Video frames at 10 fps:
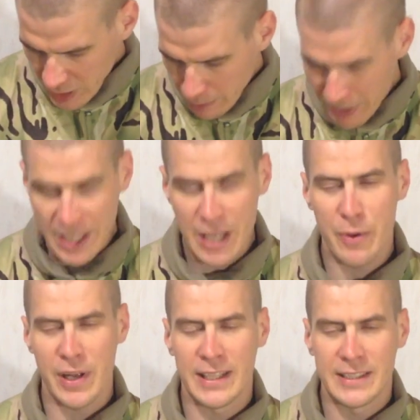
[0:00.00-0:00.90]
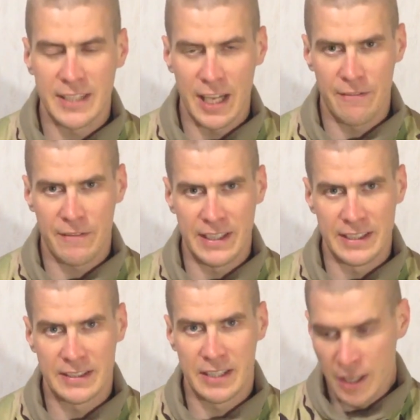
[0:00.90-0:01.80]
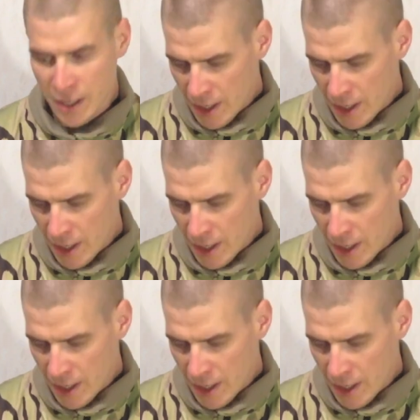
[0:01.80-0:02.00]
Material itself is